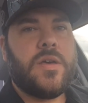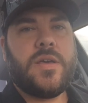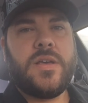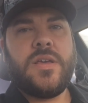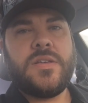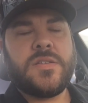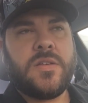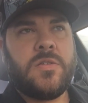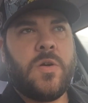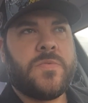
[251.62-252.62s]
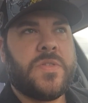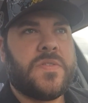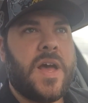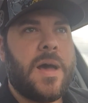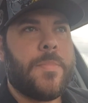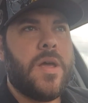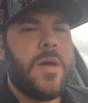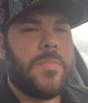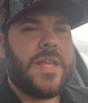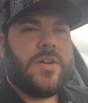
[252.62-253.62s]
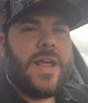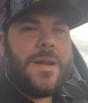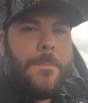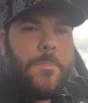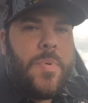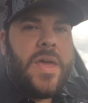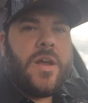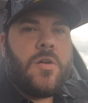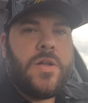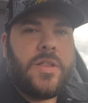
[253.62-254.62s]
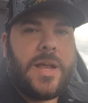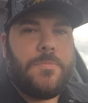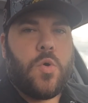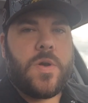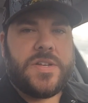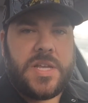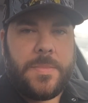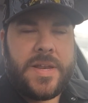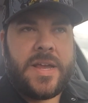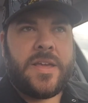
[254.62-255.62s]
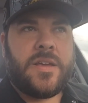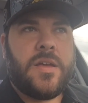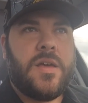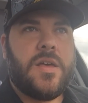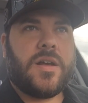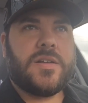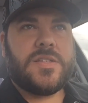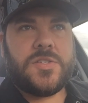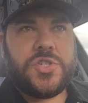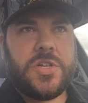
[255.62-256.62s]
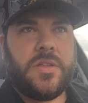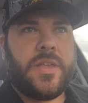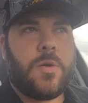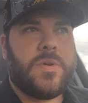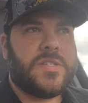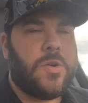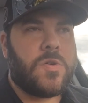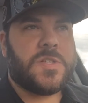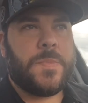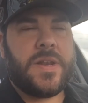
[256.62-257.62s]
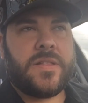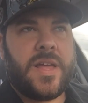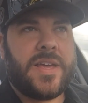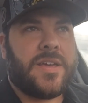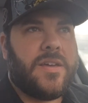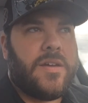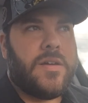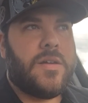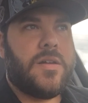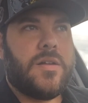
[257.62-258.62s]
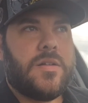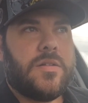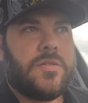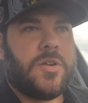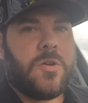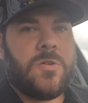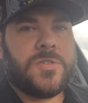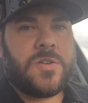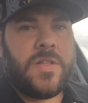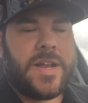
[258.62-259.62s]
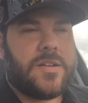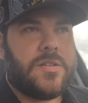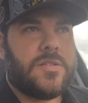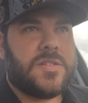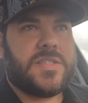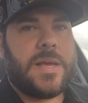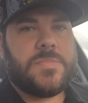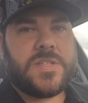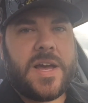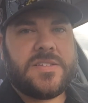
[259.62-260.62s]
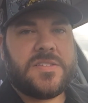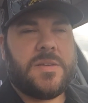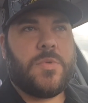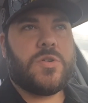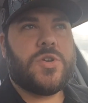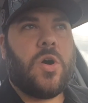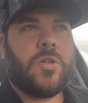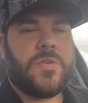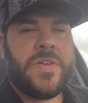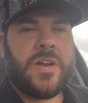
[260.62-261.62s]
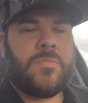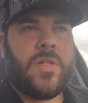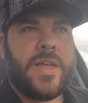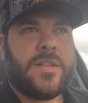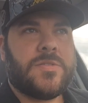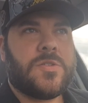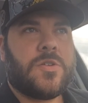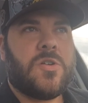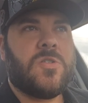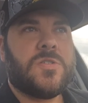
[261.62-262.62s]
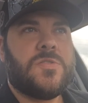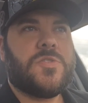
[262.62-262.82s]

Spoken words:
He's a little over the top. But they could have had him bigger and, like, more intimidating, because he's chilling there with his horsemen, and, like, the girls are, like, the same size as him or taller than him. Like, those are girls.